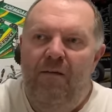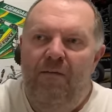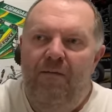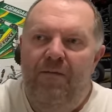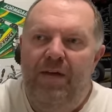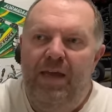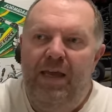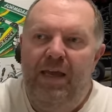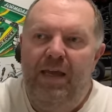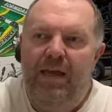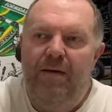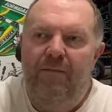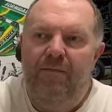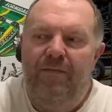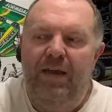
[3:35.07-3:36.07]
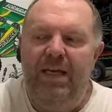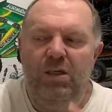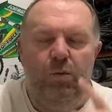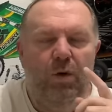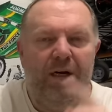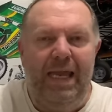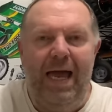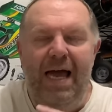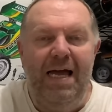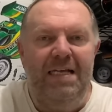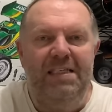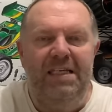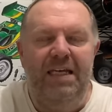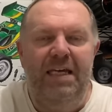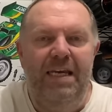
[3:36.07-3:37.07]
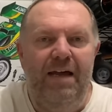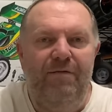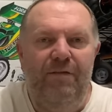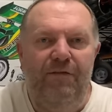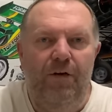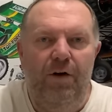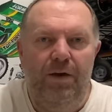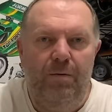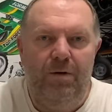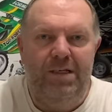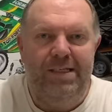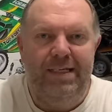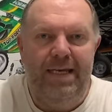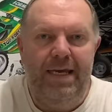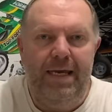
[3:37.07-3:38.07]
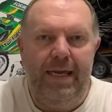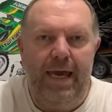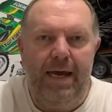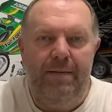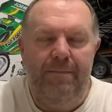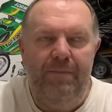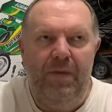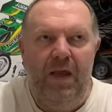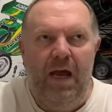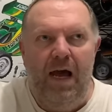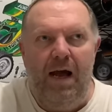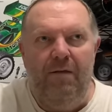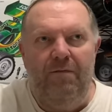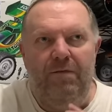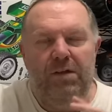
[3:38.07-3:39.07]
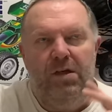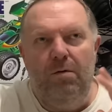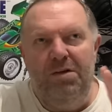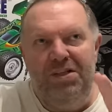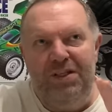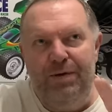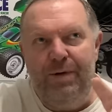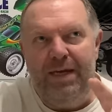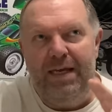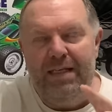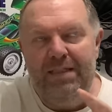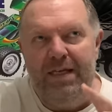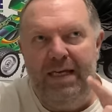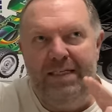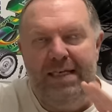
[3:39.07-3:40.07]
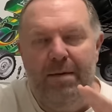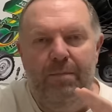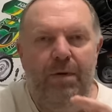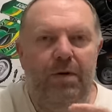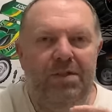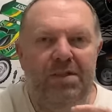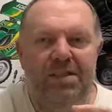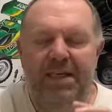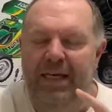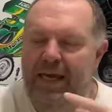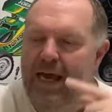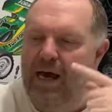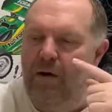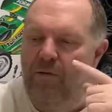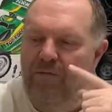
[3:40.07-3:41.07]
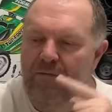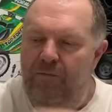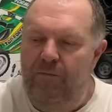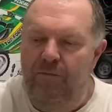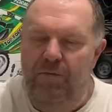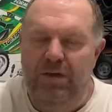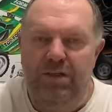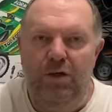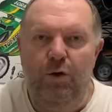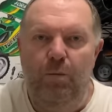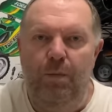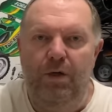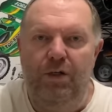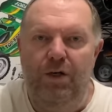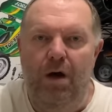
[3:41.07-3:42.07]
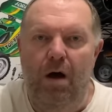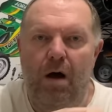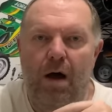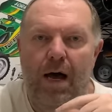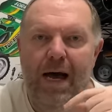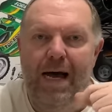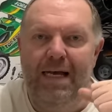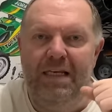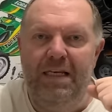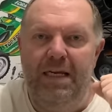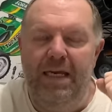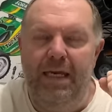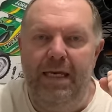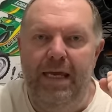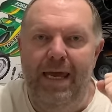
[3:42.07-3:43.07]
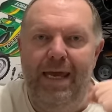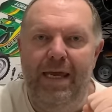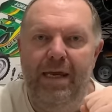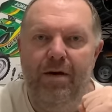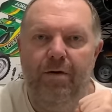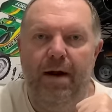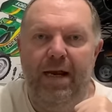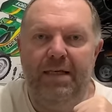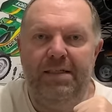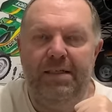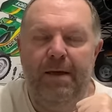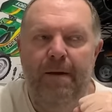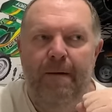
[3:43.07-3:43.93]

these were cars that you never thought you would see again. There's always two examples that stick out: the Super Shot and the Egress.